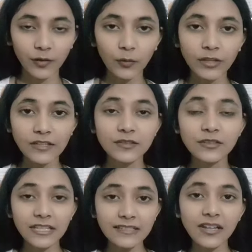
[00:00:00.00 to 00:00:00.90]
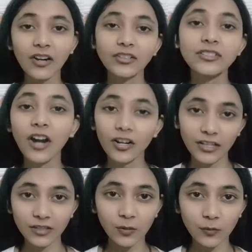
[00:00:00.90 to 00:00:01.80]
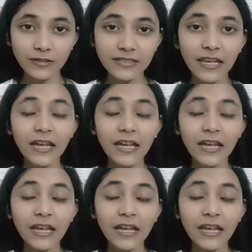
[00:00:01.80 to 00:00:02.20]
Okay, so these are the target goals.